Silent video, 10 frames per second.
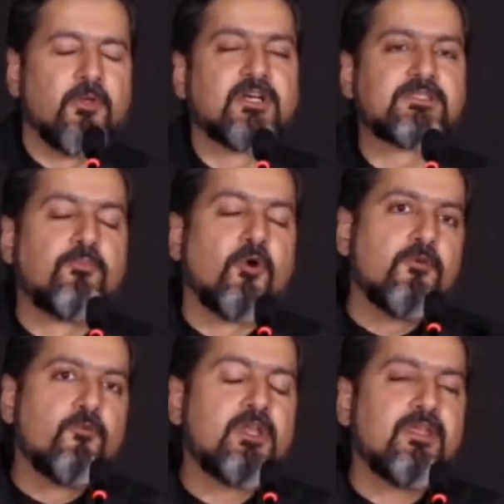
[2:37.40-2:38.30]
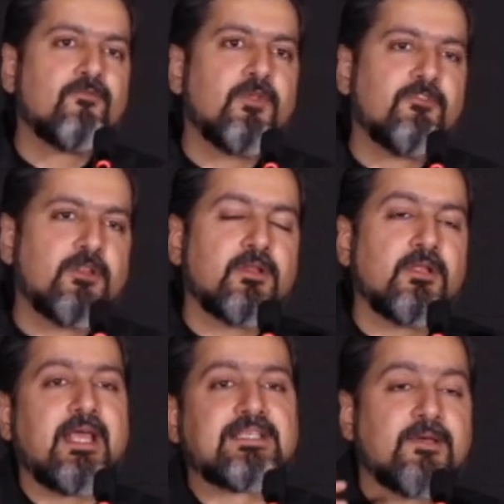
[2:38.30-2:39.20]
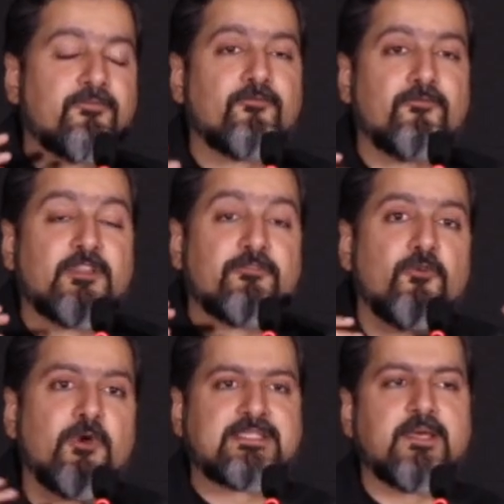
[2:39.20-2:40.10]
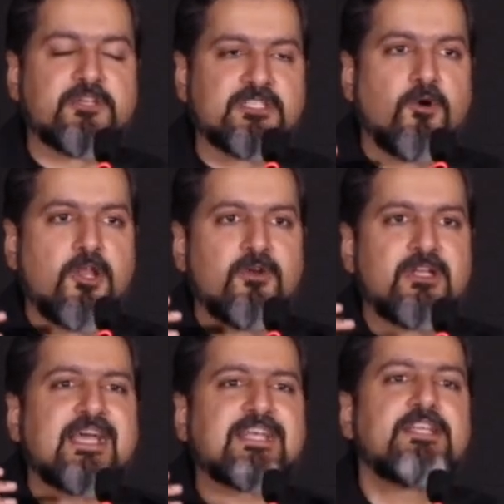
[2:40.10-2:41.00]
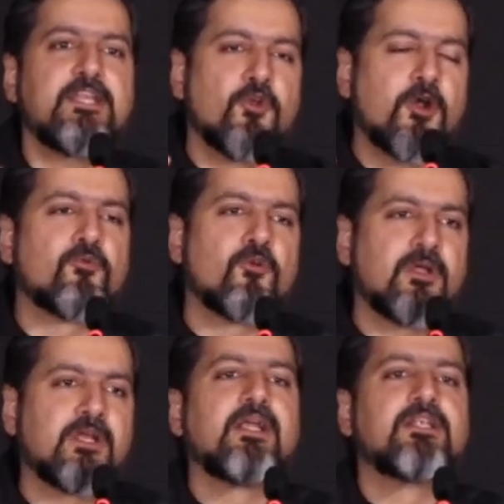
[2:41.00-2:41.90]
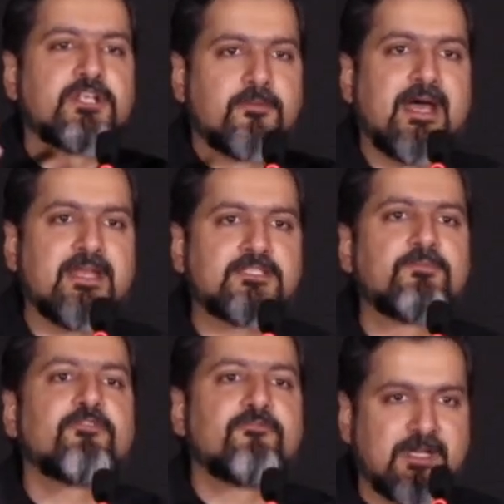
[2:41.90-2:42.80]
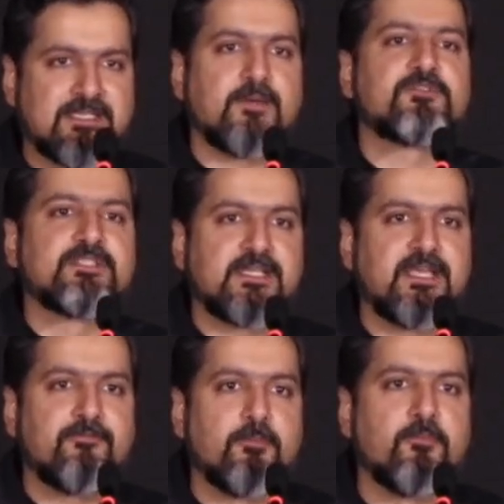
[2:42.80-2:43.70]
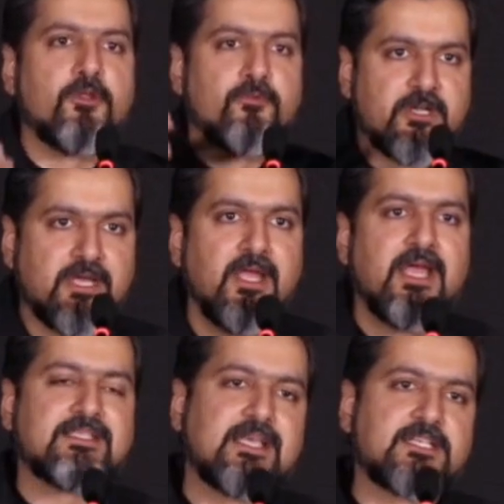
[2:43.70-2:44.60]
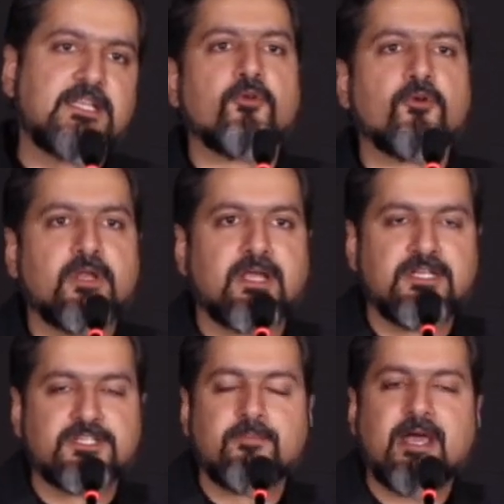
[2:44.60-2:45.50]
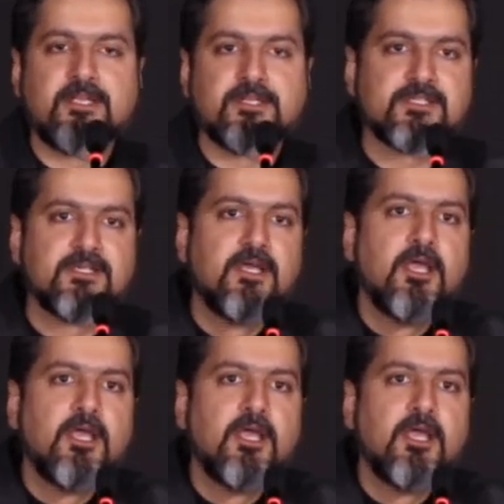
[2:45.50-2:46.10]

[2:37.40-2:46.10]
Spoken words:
Because Bollywood, even except with a few exceptions, Bollywood has actually not broken cultural barriers, but a few exceptions are there where Bollywood has actually broken cultural barriers.